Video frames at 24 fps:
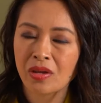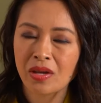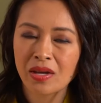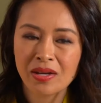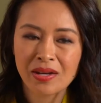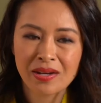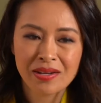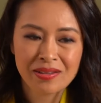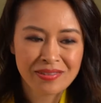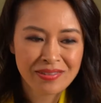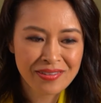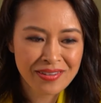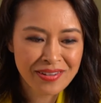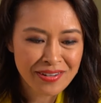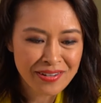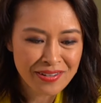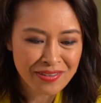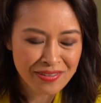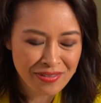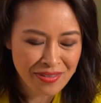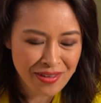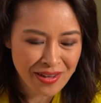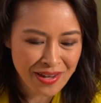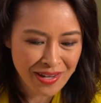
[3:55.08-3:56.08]
And I think
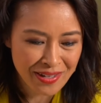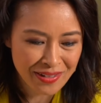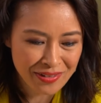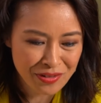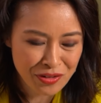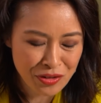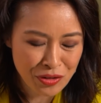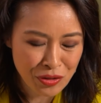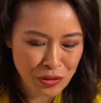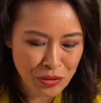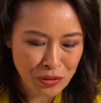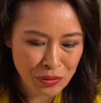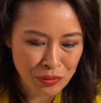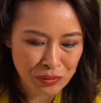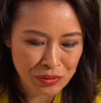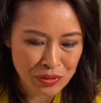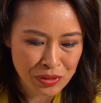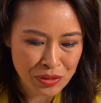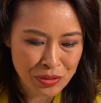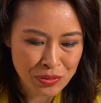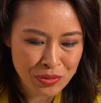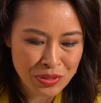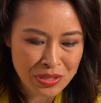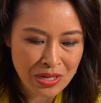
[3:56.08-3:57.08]
that,
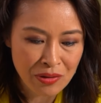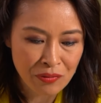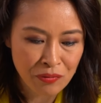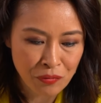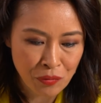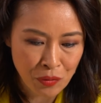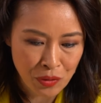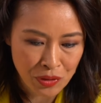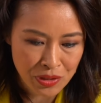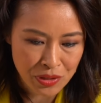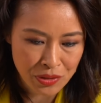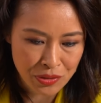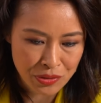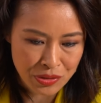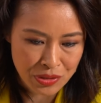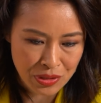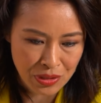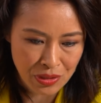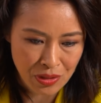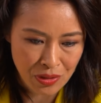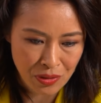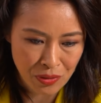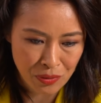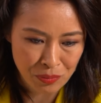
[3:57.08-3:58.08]
you say 4 years
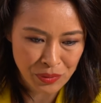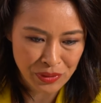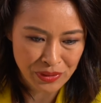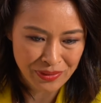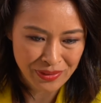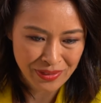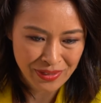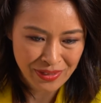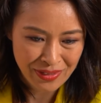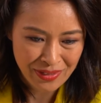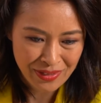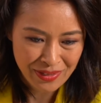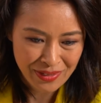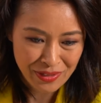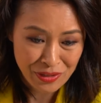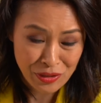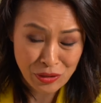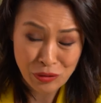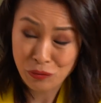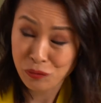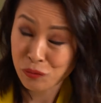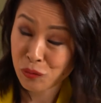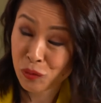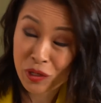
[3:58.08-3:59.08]
ago, but
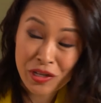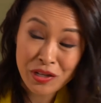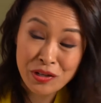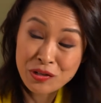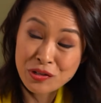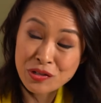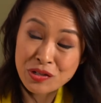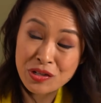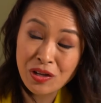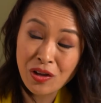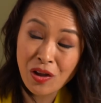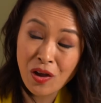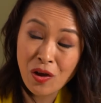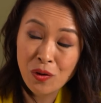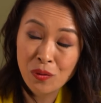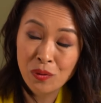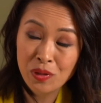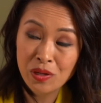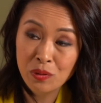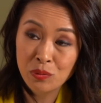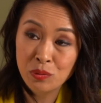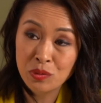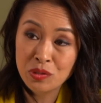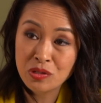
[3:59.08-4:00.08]
4 years ago,
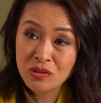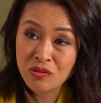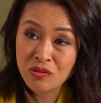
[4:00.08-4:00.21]
it was